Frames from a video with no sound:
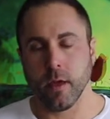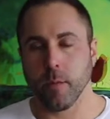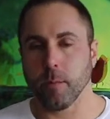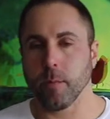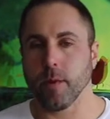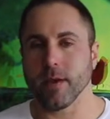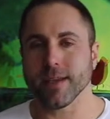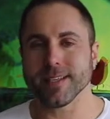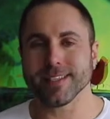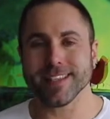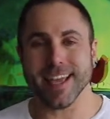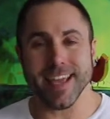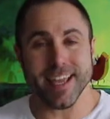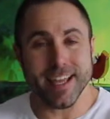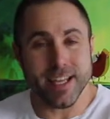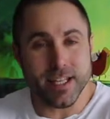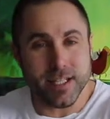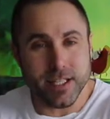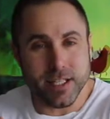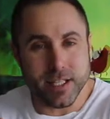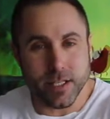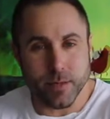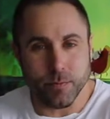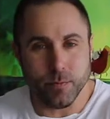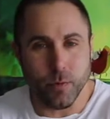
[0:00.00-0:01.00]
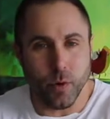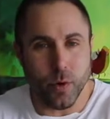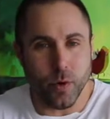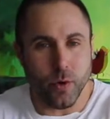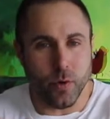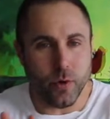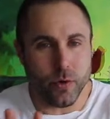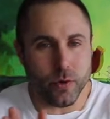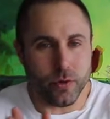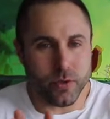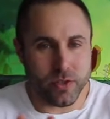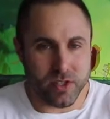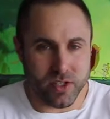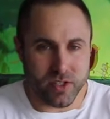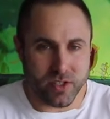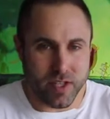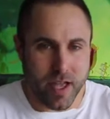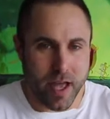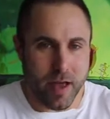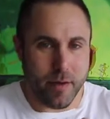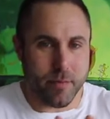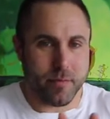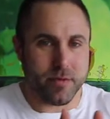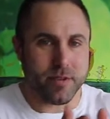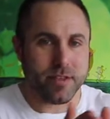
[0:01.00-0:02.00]
But it's taking small
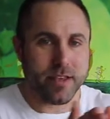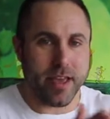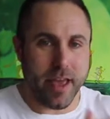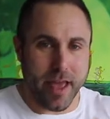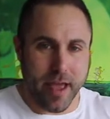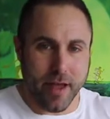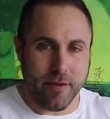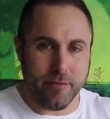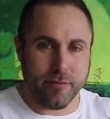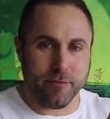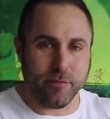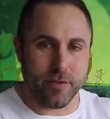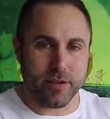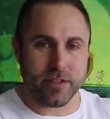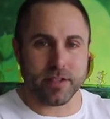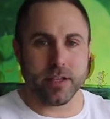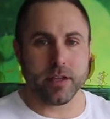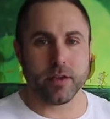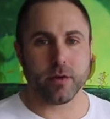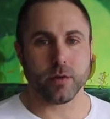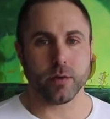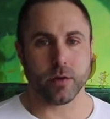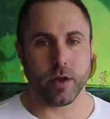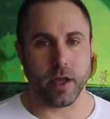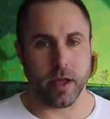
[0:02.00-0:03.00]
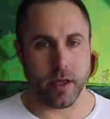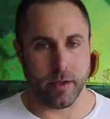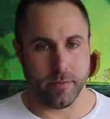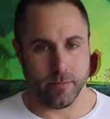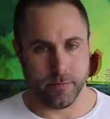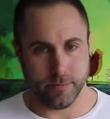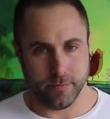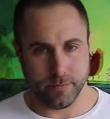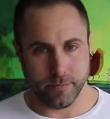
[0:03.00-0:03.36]
steps every single day.